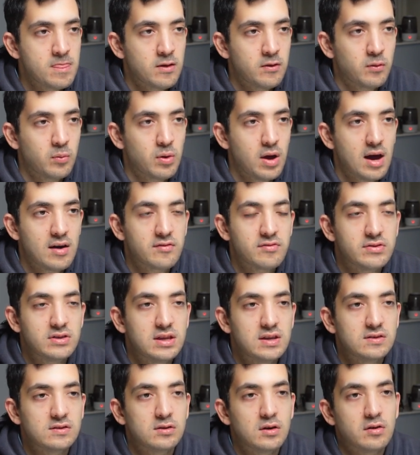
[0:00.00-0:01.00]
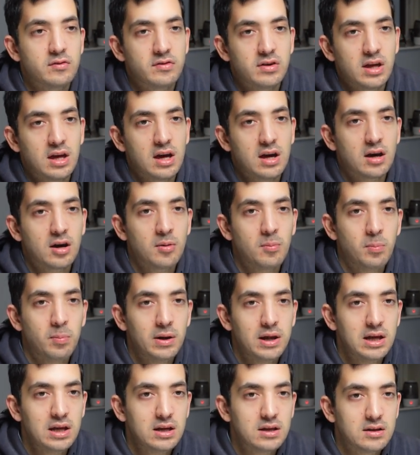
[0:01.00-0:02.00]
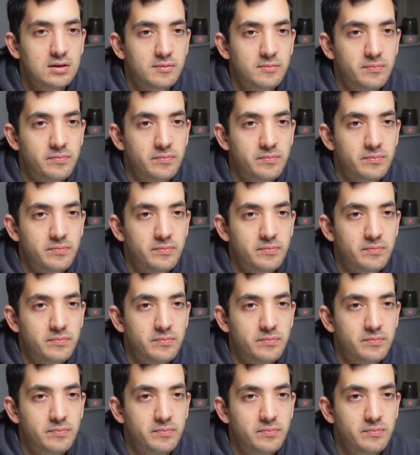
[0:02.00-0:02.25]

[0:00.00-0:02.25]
So we have this over here complete.